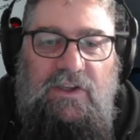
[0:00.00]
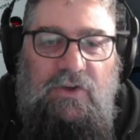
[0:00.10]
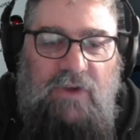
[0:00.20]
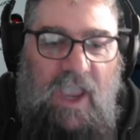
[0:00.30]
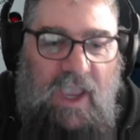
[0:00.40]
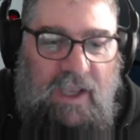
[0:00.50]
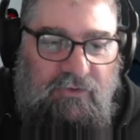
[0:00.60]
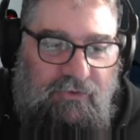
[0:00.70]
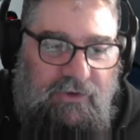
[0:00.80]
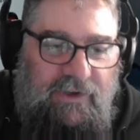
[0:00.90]
you
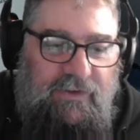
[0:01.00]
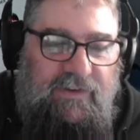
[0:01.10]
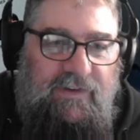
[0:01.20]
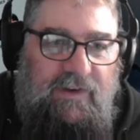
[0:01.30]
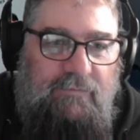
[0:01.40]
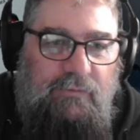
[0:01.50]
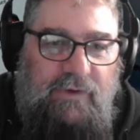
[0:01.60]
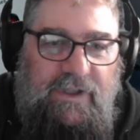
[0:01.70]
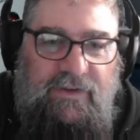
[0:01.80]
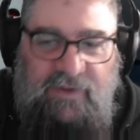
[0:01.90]
can treat this stuff
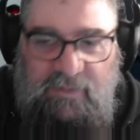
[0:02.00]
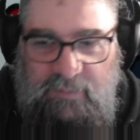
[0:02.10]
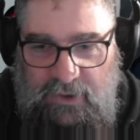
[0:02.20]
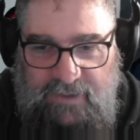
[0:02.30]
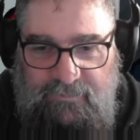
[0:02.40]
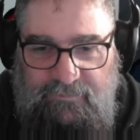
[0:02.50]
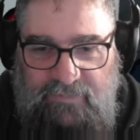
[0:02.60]
really simply.